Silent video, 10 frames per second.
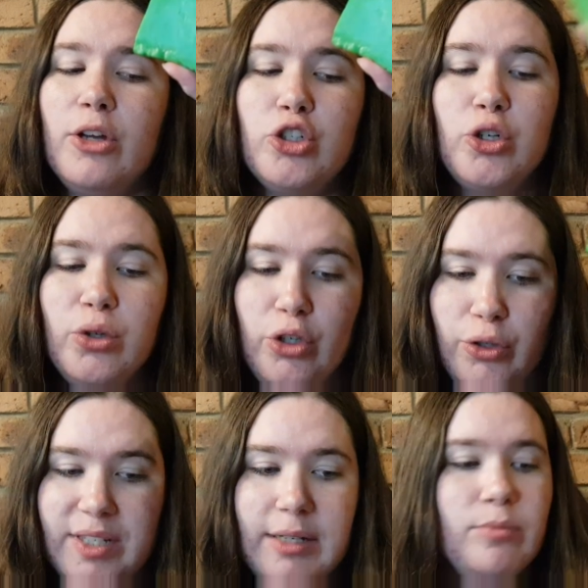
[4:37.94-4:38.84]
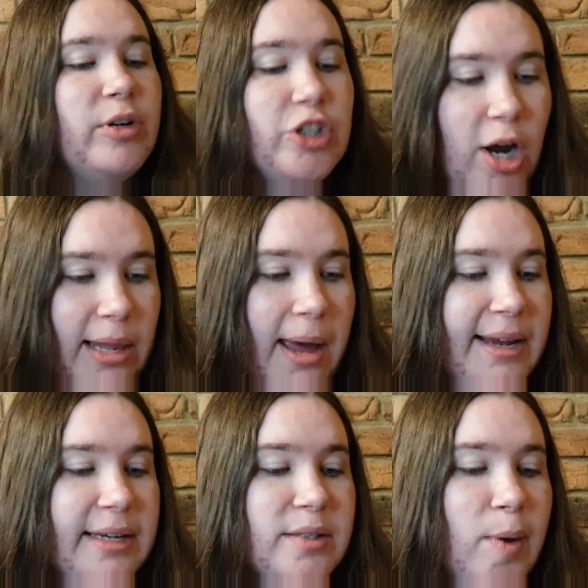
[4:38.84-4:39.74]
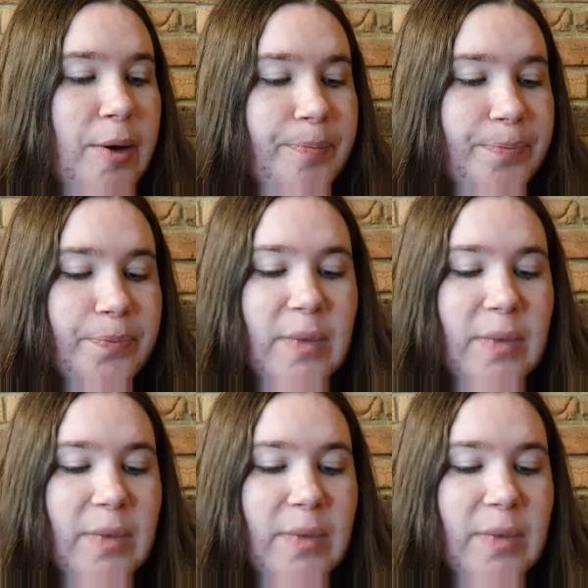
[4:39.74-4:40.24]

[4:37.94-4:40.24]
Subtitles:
to use it, which I like as well,